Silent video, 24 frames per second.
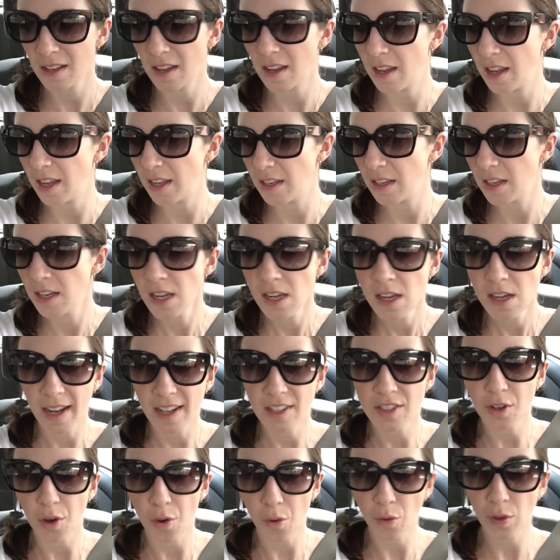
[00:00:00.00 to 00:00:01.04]
And
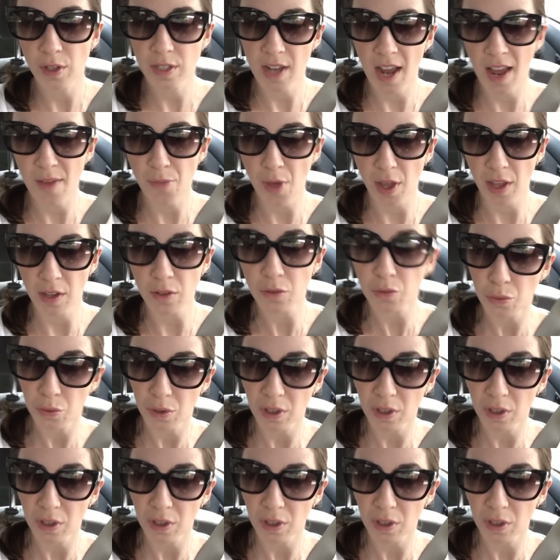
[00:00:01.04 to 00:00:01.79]
it's the only time that he's